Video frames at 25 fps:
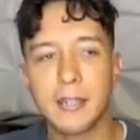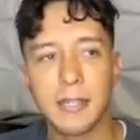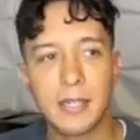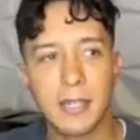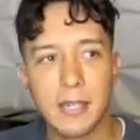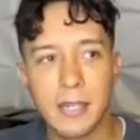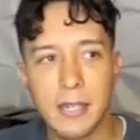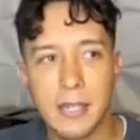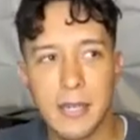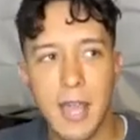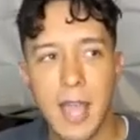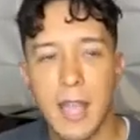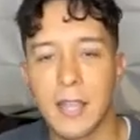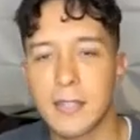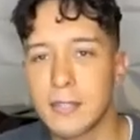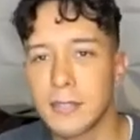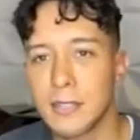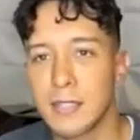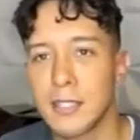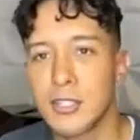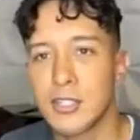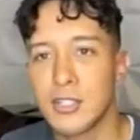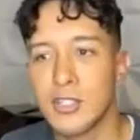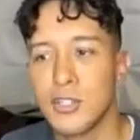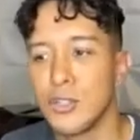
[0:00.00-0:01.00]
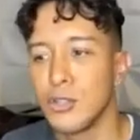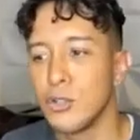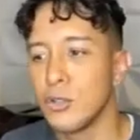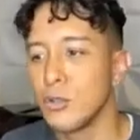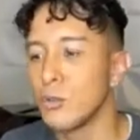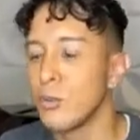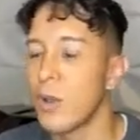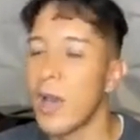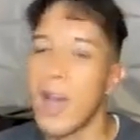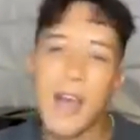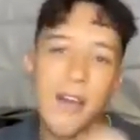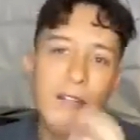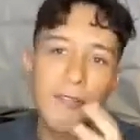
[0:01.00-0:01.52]
connected
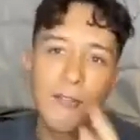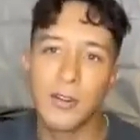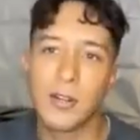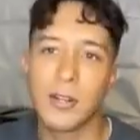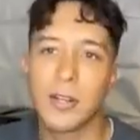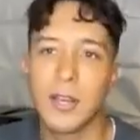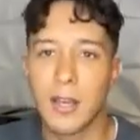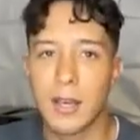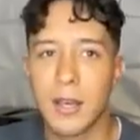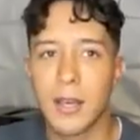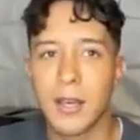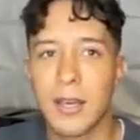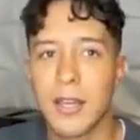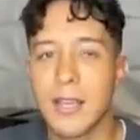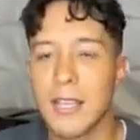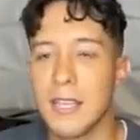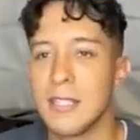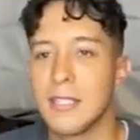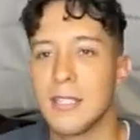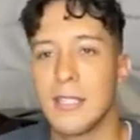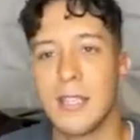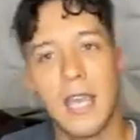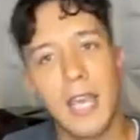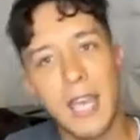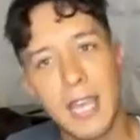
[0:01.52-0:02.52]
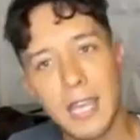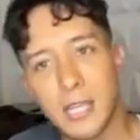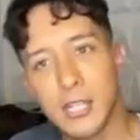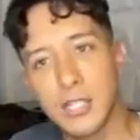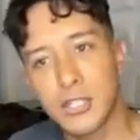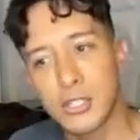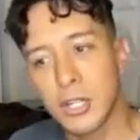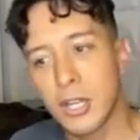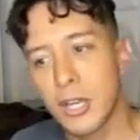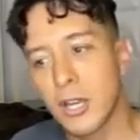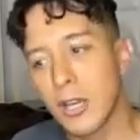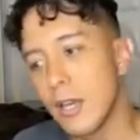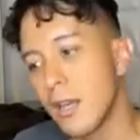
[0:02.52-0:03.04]
to Africa and to
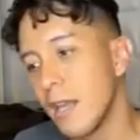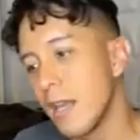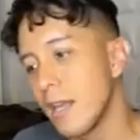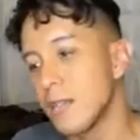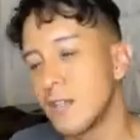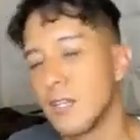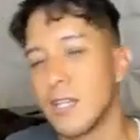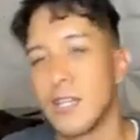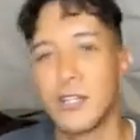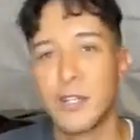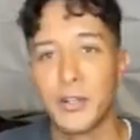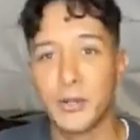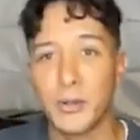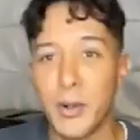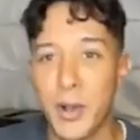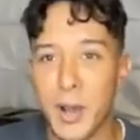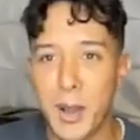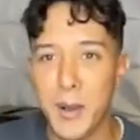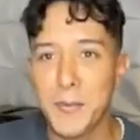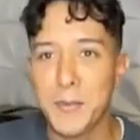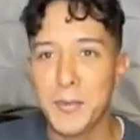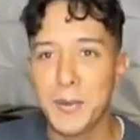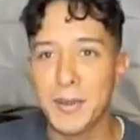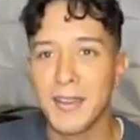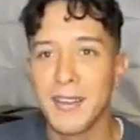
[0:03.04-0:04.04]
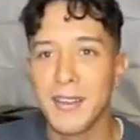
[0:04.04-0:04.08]
Asia and to Europe.